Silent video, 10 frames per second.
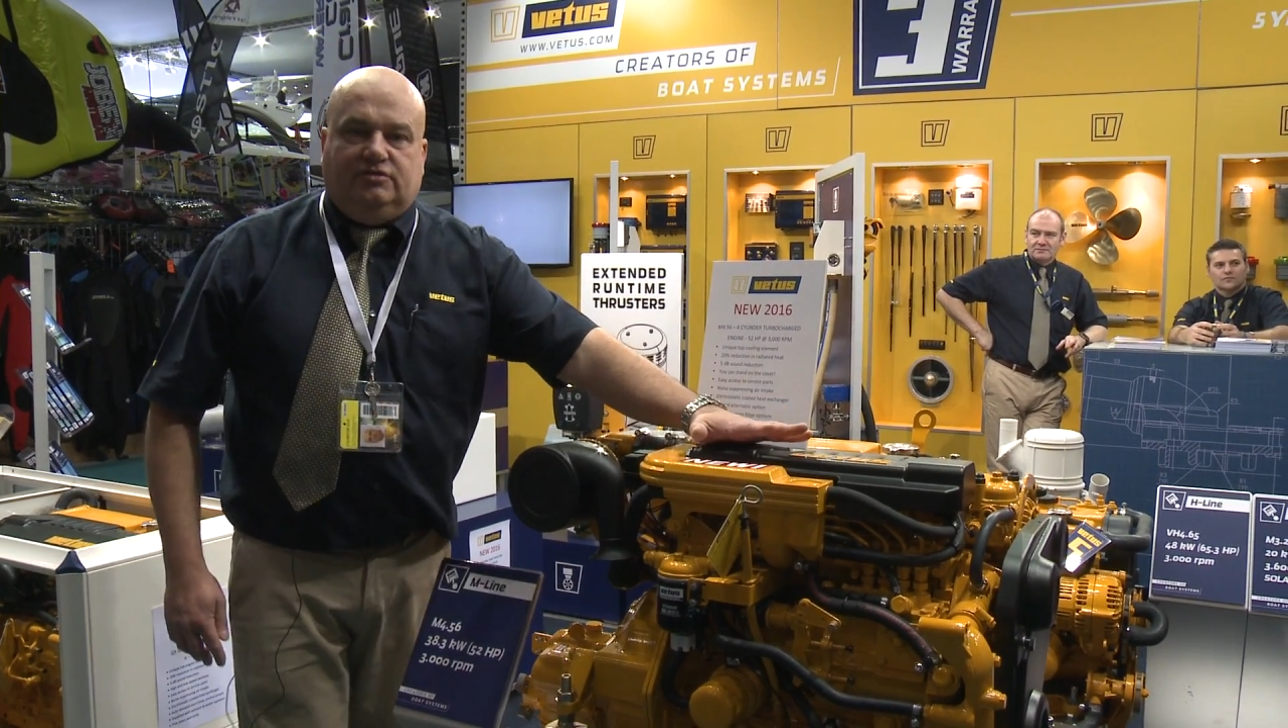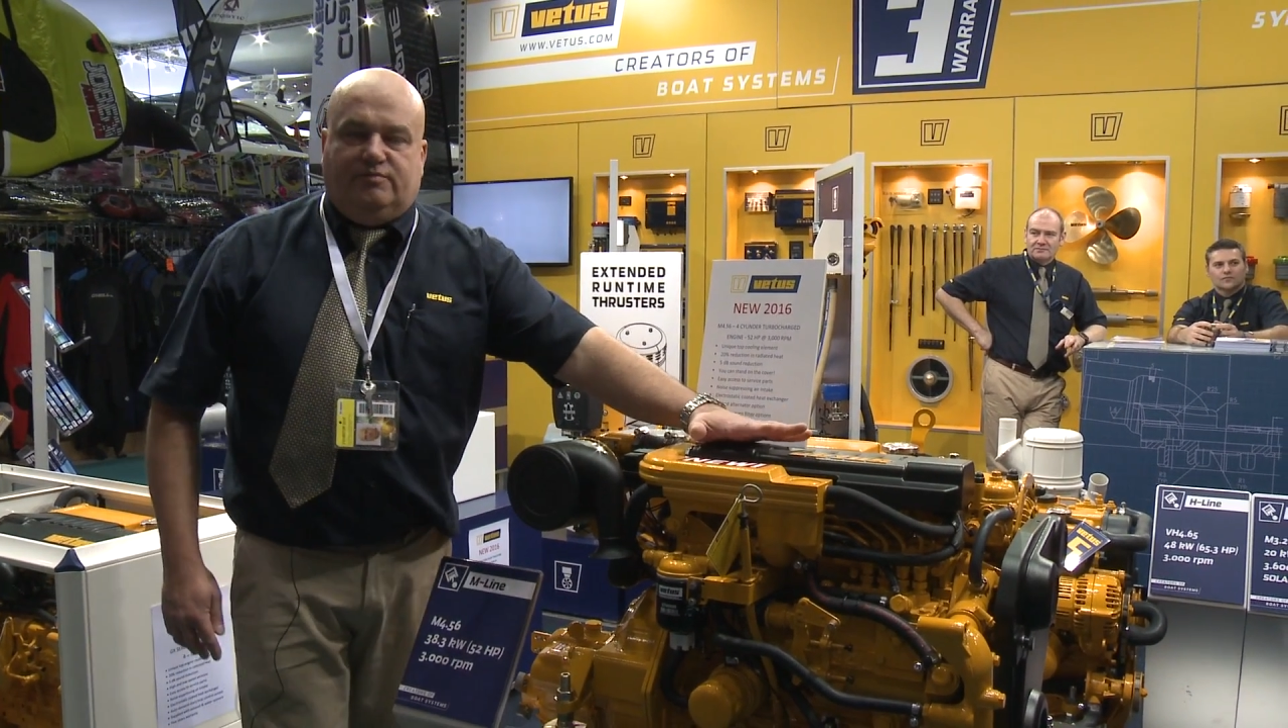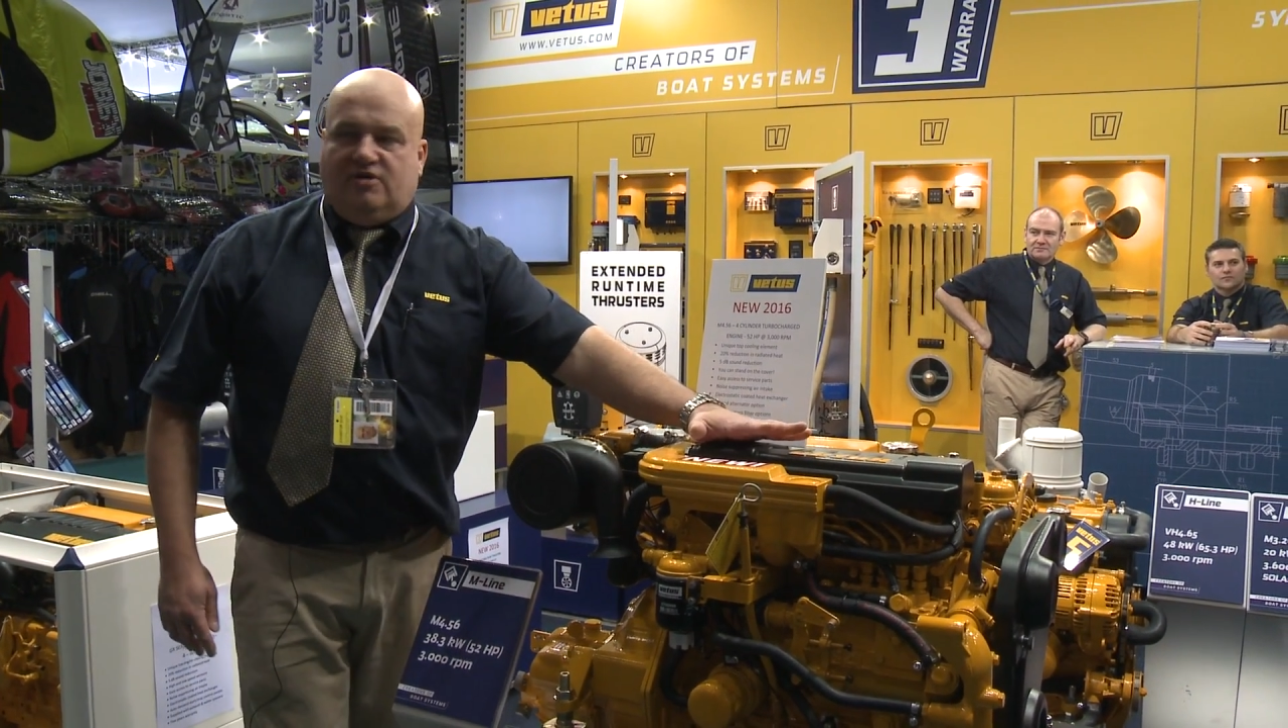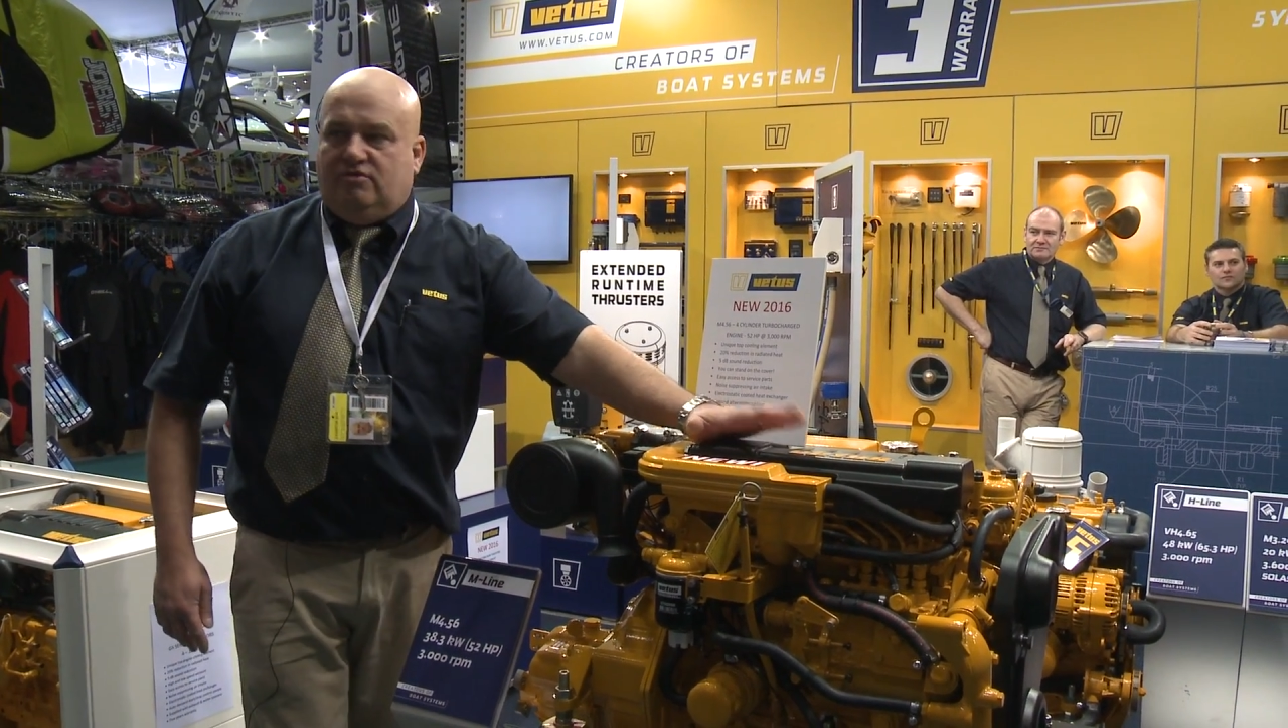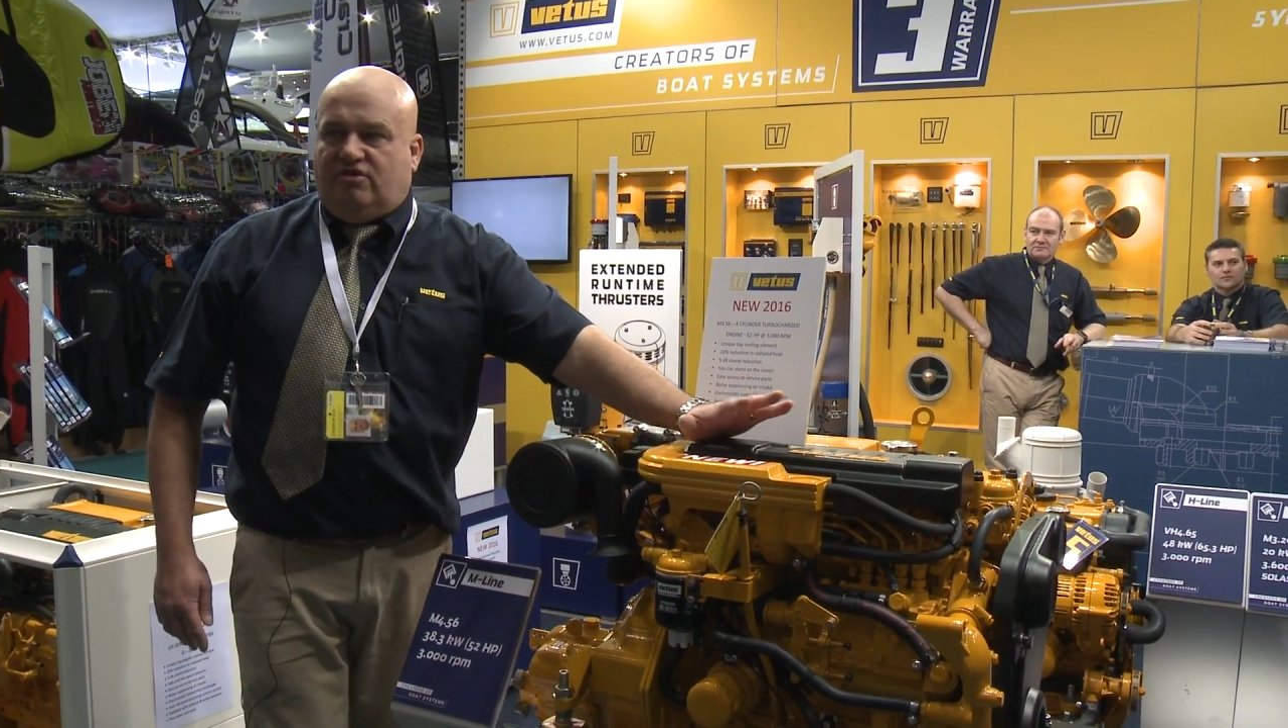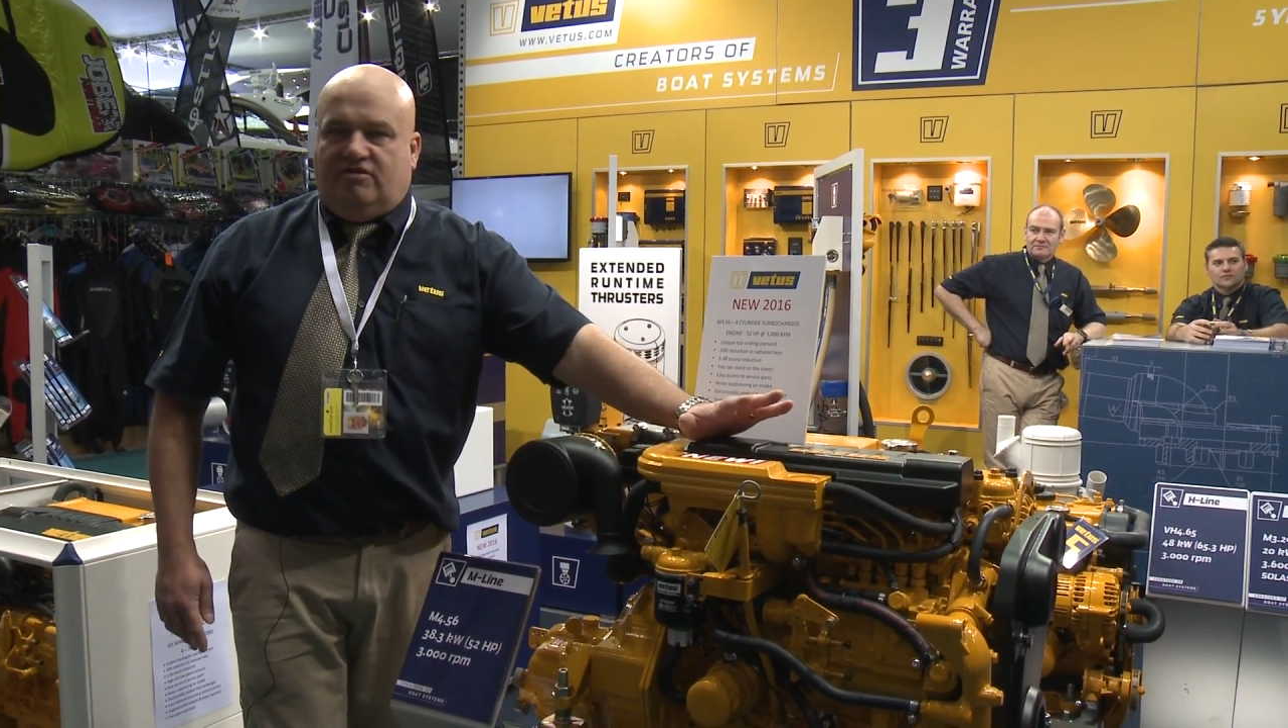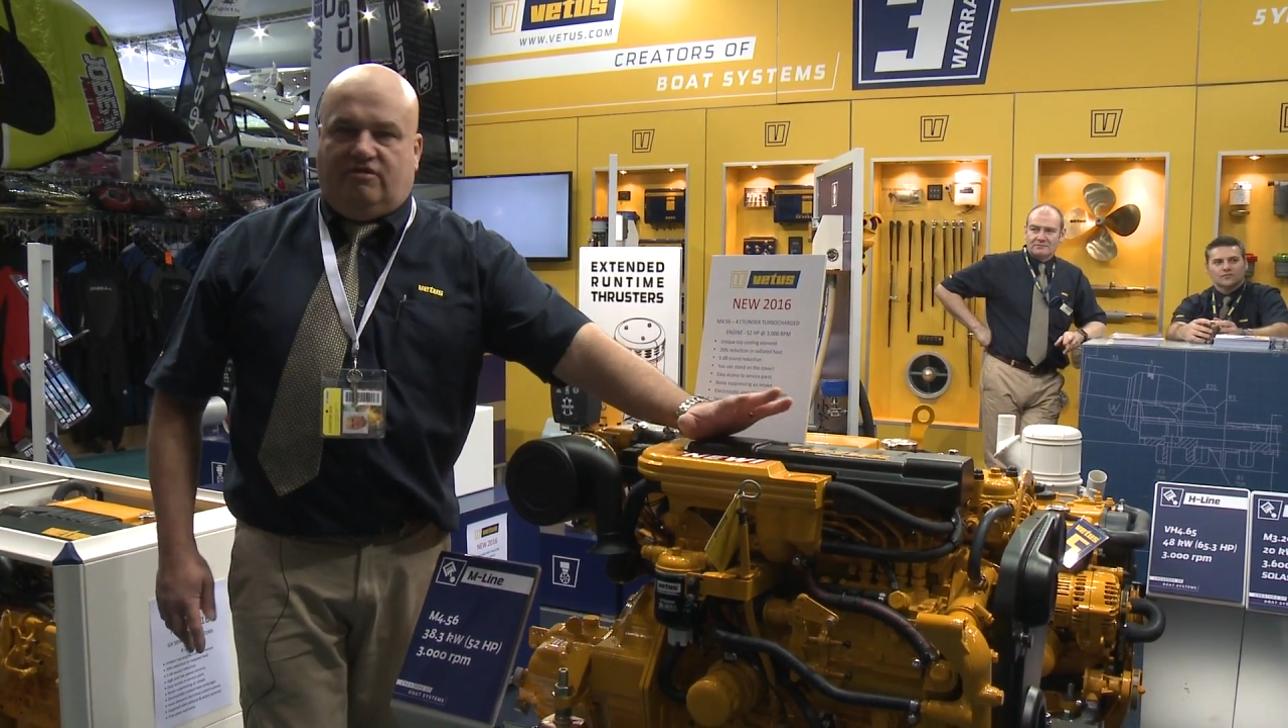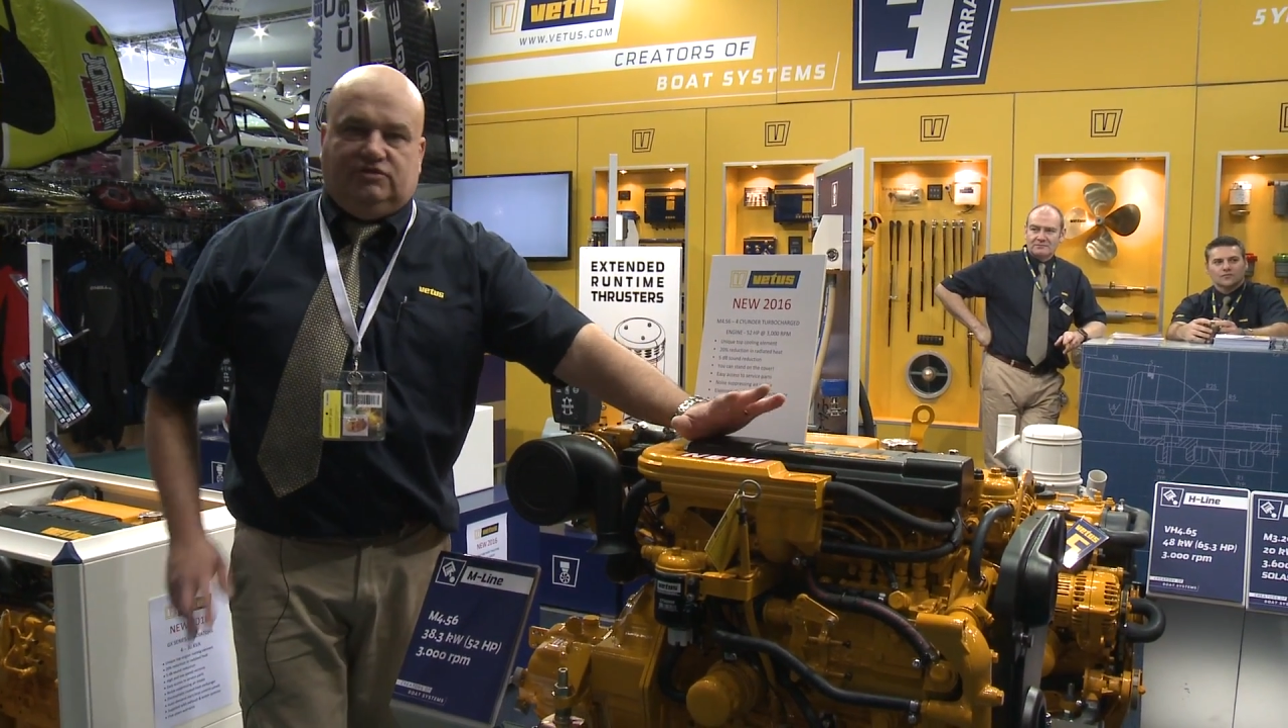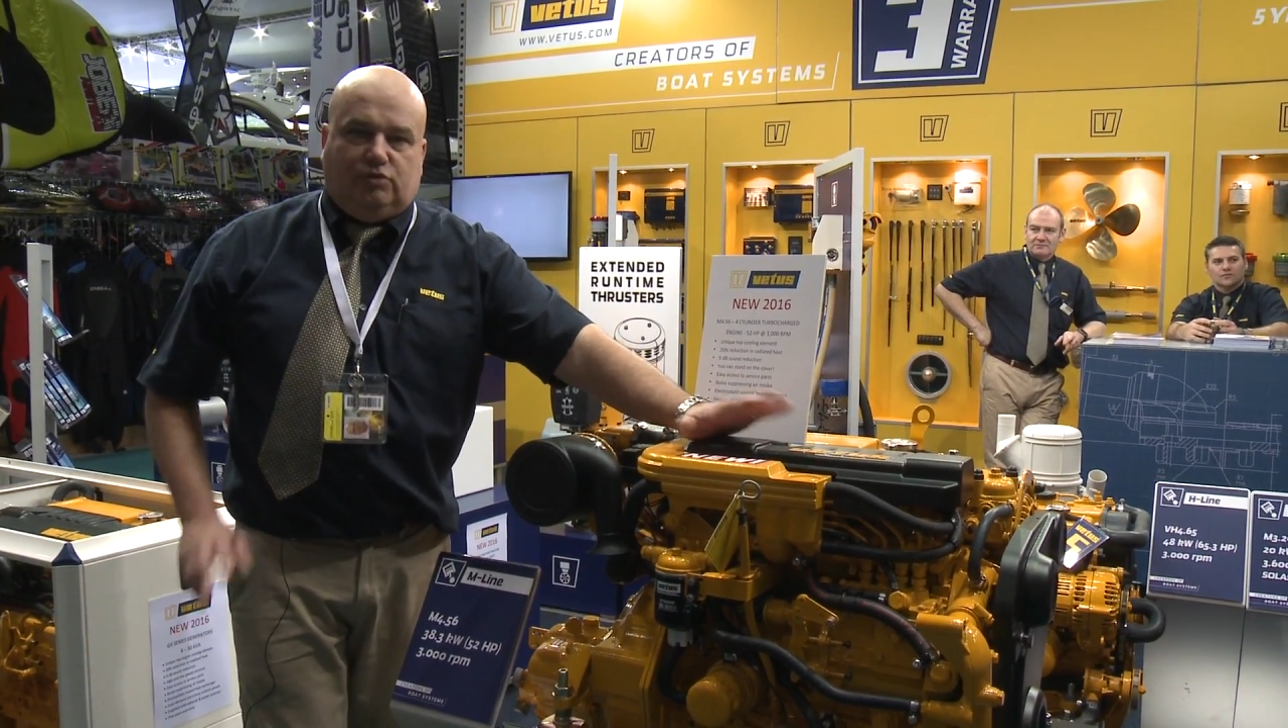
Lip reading: to a process of